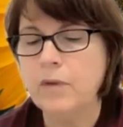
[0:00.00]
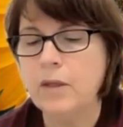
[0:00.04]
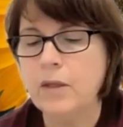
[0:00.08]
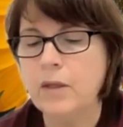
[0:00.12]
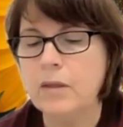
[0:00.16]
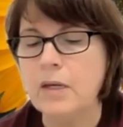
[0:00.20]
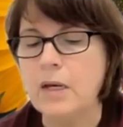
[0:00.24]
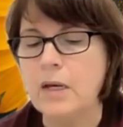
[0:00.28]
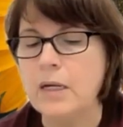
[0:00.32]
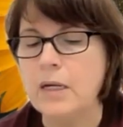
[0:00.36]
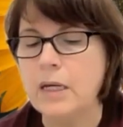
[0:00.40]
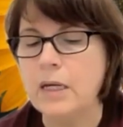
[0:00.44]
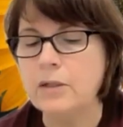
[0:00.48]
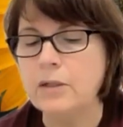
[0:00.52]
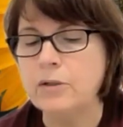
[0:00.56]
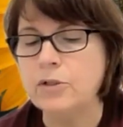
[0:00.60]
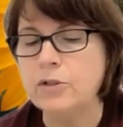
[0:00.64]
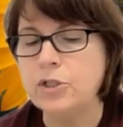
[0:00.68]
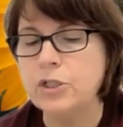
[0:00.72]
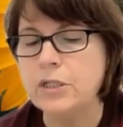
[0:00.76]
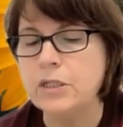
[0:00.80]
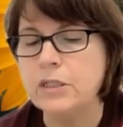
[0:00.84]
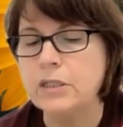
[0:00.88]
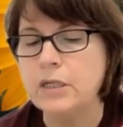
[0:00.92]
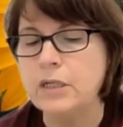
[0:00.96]
And that
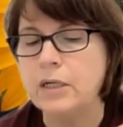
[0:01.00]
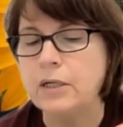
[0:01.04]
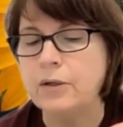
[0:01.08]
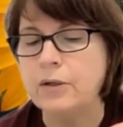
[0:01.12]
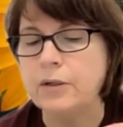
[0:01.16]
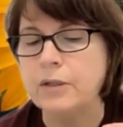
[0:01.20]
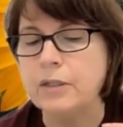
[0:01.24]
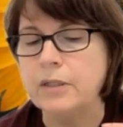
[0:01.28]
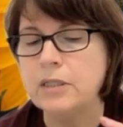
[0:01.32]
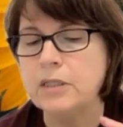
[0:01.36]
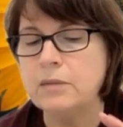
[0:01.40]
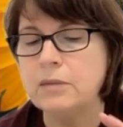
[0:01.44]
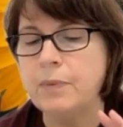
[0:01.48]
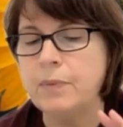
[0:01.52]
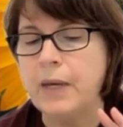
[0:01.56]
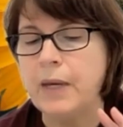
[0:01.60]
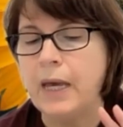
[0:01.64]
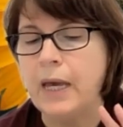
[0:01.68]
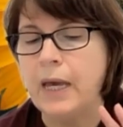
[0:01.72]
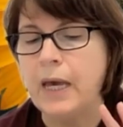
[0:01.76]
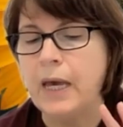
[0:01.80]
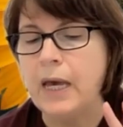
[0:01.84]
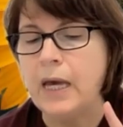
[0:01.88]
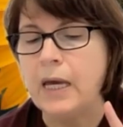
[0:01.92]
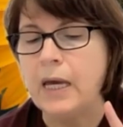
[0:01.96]
energy center
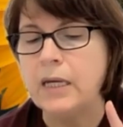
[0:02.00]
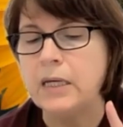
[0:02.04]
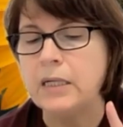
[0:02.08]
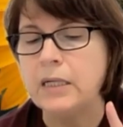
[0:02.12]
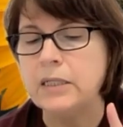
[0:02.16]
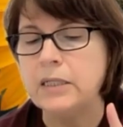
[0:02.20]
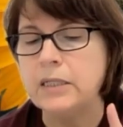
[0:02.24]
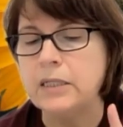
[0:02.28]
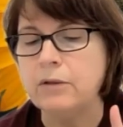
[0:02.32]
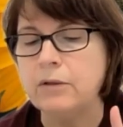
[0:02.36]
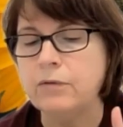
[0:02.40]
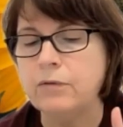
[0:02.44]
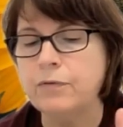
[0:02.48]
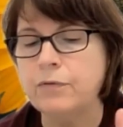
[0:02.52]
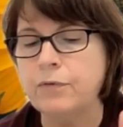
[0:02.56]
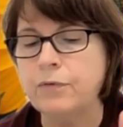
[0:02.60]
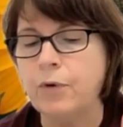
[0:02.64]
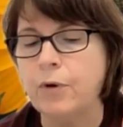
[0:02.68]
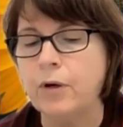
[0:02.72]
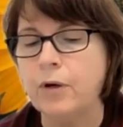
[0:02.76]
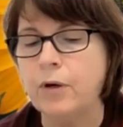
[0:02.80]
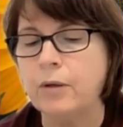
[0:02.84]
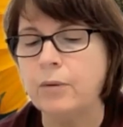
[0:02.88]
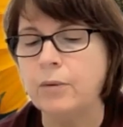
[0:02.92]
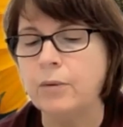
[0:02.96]
expanding
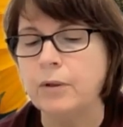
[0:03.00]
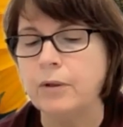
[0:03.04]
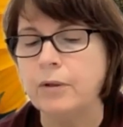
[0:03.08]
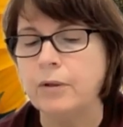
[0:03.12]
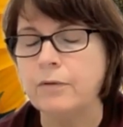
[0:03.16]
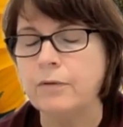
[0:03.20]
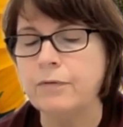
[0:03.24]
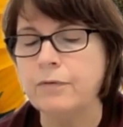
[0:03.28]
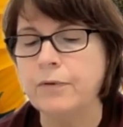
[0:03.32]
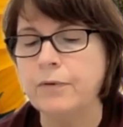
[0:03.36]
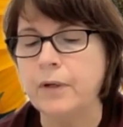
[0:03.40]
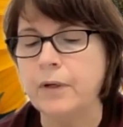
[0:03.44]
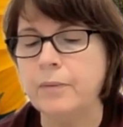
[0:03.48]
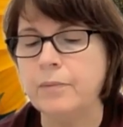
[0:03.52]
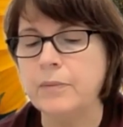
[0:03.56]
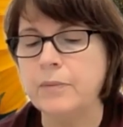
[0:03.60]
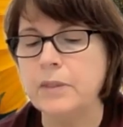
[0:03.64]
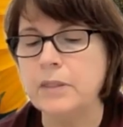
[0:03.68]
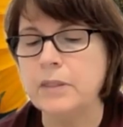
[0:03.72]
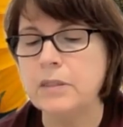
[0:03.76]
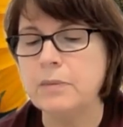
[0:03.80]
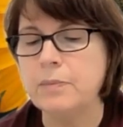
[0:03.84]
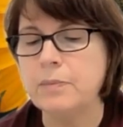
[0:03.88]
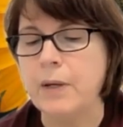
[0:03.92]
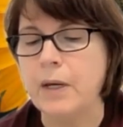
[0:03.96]
forward from the
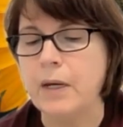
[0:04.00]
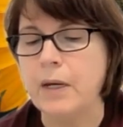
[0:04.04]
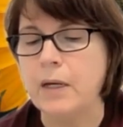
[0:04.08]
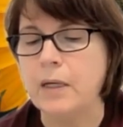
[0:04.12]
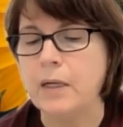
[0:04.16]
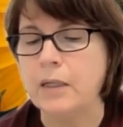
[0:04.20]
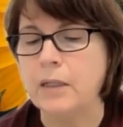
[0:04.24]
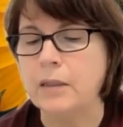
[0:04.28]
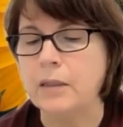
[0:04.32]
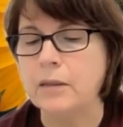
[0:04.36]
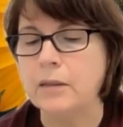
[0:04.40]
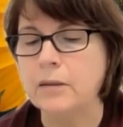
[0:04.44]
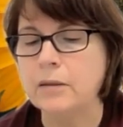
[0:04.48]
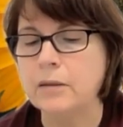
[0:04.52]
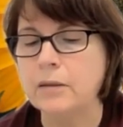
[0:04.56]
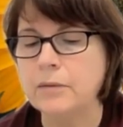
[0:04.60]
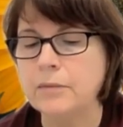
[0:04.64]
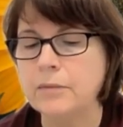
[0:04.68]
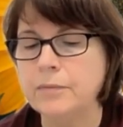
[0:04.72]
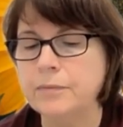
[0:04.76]
spine.